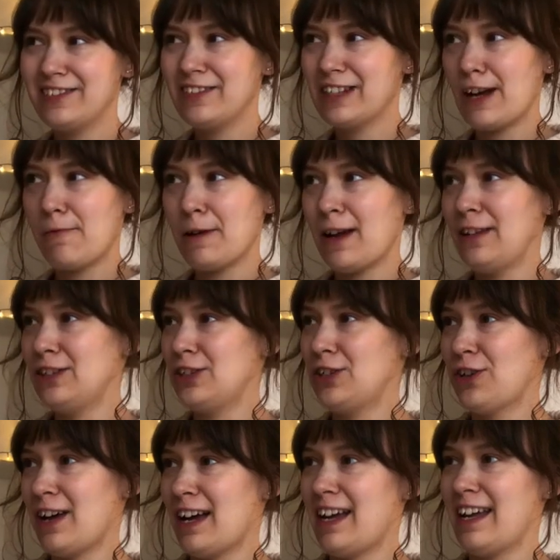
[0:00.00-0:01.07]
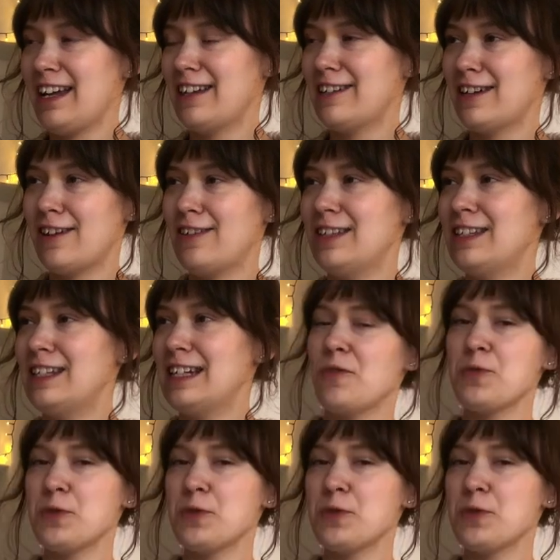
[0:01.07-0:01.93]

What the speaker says: which I'm going to try in a toasty.